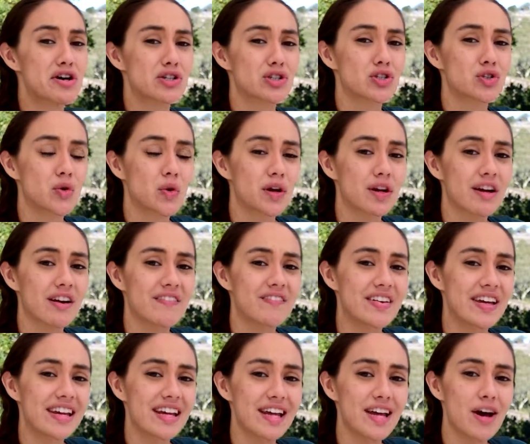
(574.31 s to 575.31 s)
shorter
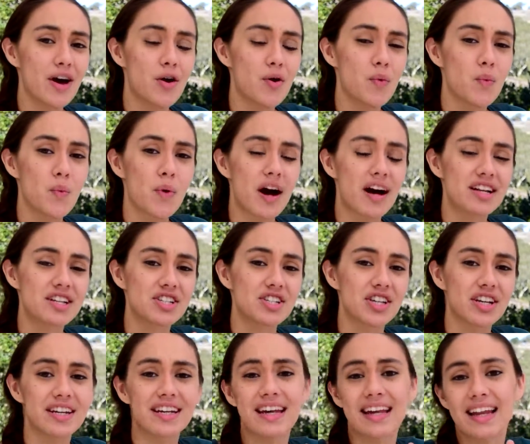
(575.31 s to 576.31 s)
video, watch
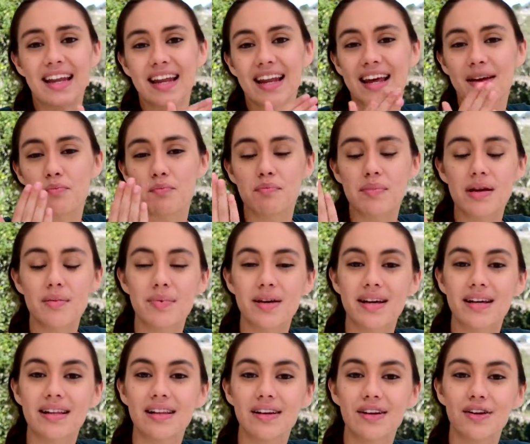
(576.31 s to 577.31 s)
it, and maybe
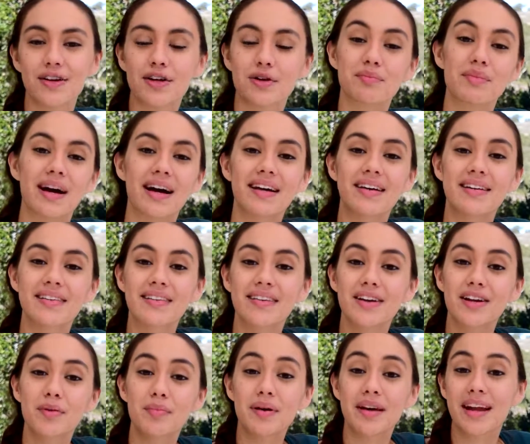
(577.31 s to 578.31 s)
clear your mind a
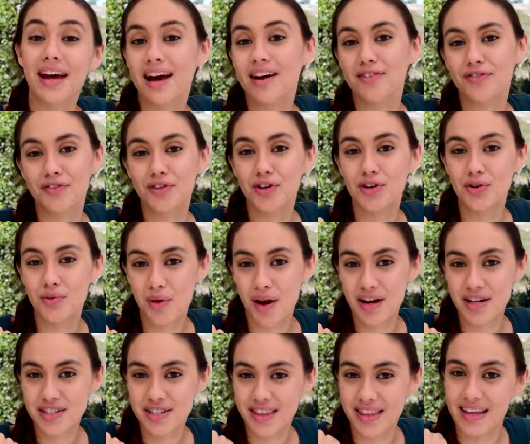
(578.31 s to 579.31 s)
little bit after you
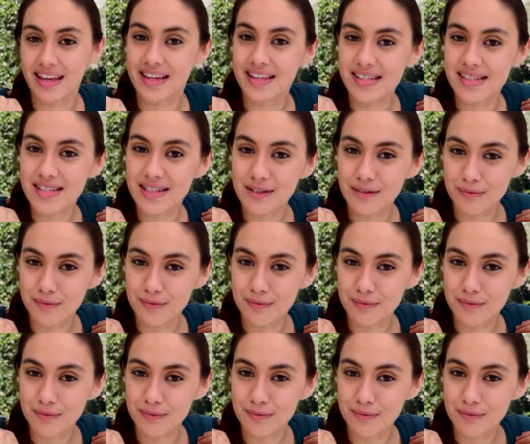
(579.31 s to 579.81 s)
watch this.